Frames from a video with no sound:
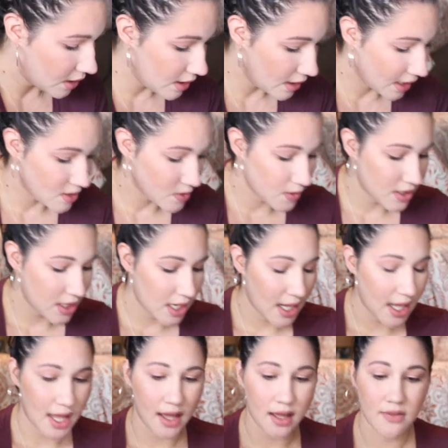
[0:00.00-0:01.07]
the next one that I
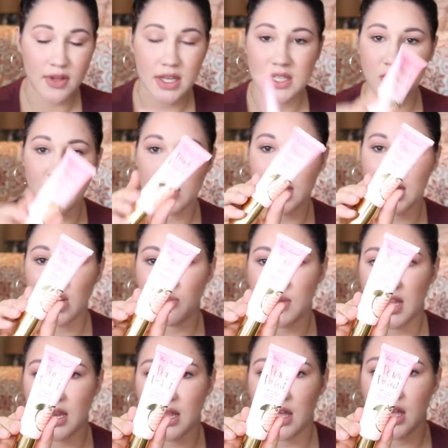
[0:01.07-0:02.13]
have is one that I've
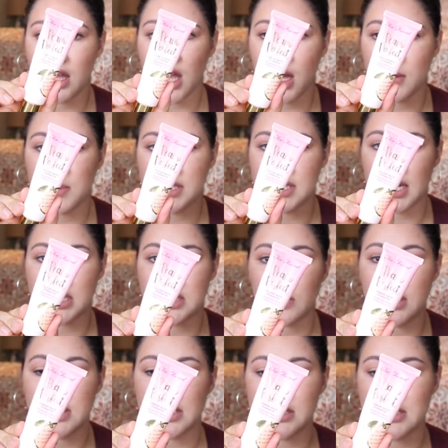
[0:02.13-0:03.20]
been obsessed
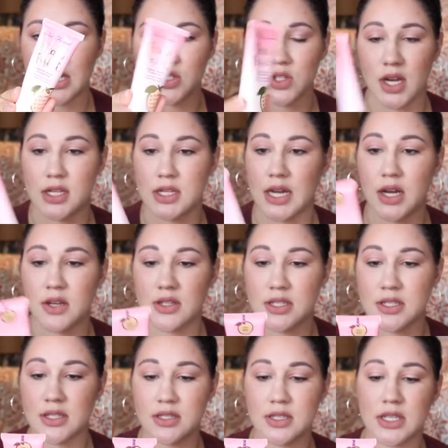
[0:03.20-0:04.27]
with since I tried it out.
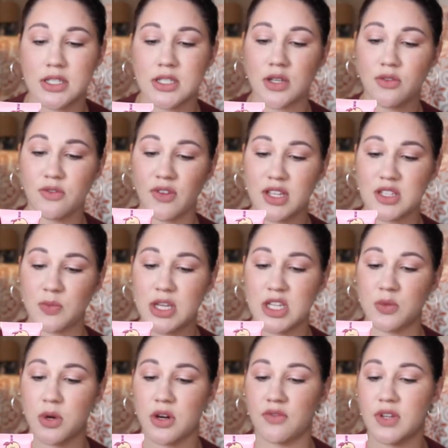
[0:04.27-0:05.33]
This is the Too Faced
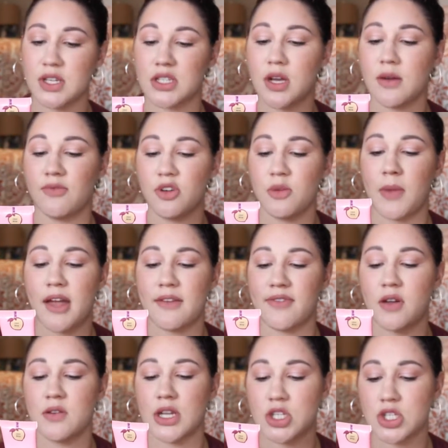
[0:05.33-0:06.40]
Peach Perfect Comfort Matte
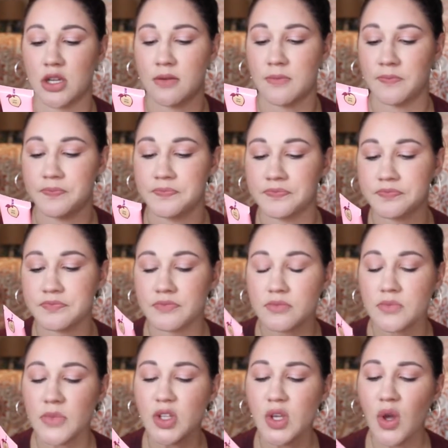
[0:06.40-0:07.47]
Foundation.
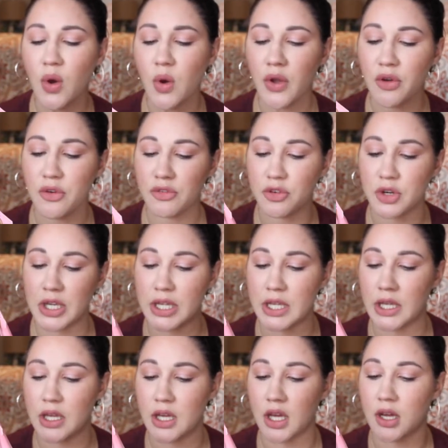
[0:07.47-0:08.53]

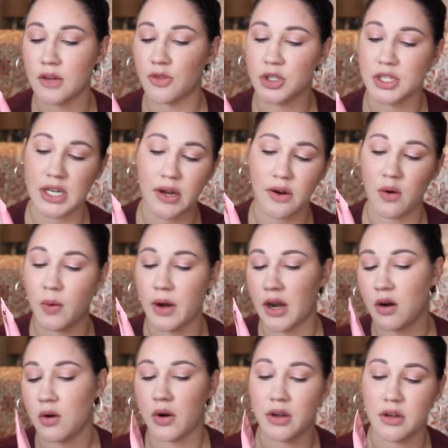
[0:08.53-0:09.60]
Oil-free, 14-hour
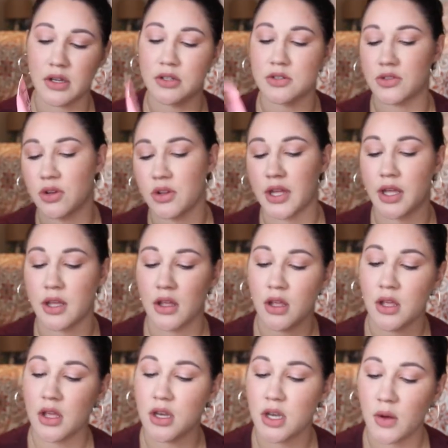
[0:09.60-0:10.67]
wear, oil controlling,
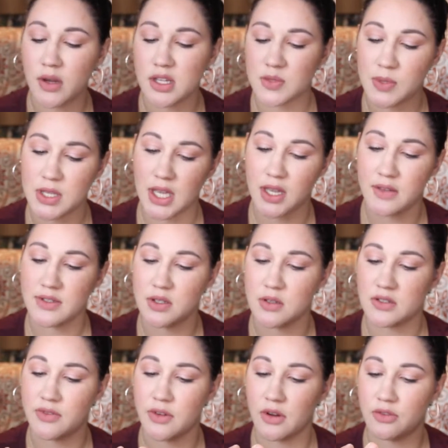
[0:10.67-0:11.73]
no SPF, so
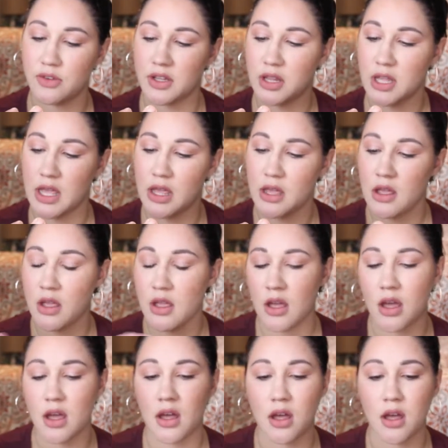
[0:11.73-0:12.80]
it's photo friendly.
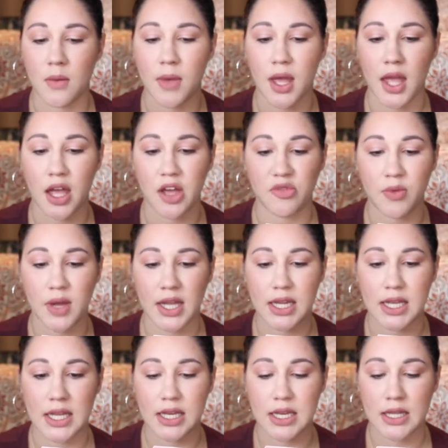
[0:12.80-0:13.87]
I have mine
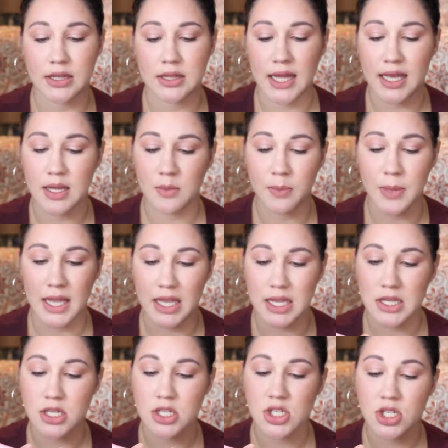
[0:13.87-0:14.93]
in light
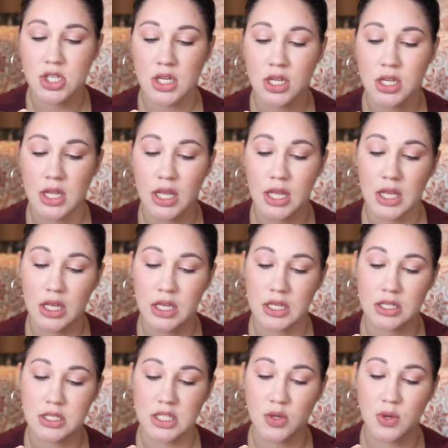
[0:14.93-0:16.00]
beige,
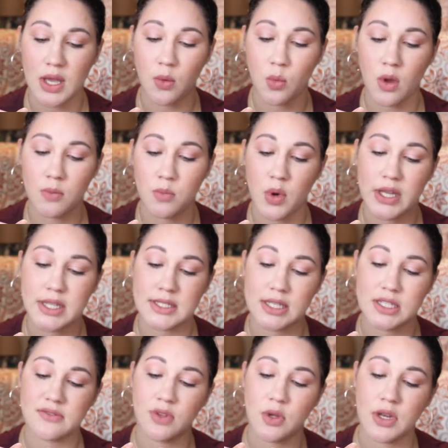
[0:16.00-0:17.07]
and you get
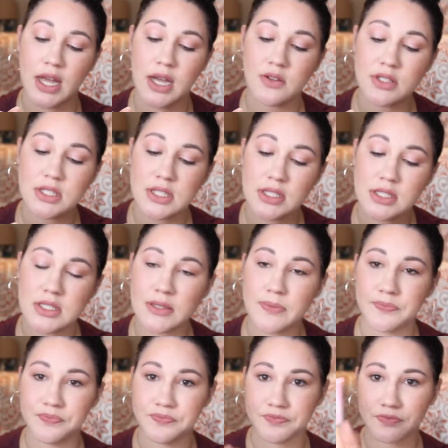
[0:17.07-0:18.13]
1.6 fluid ounces,
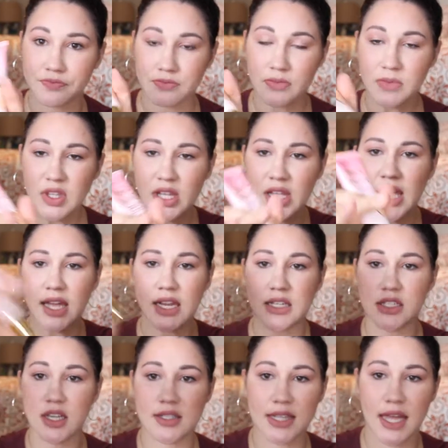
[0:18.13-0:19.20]
and it
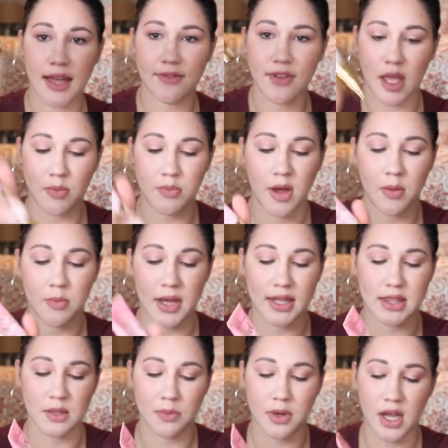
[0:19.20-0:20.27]
does have a pump
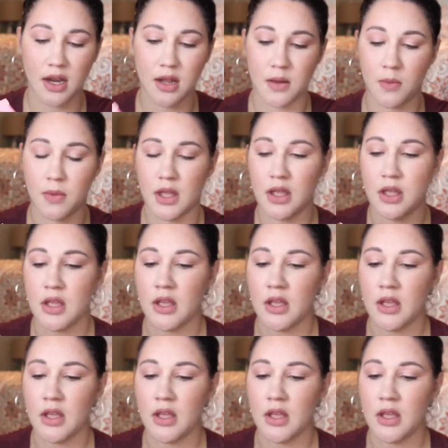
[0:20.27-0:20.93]
at the bottom,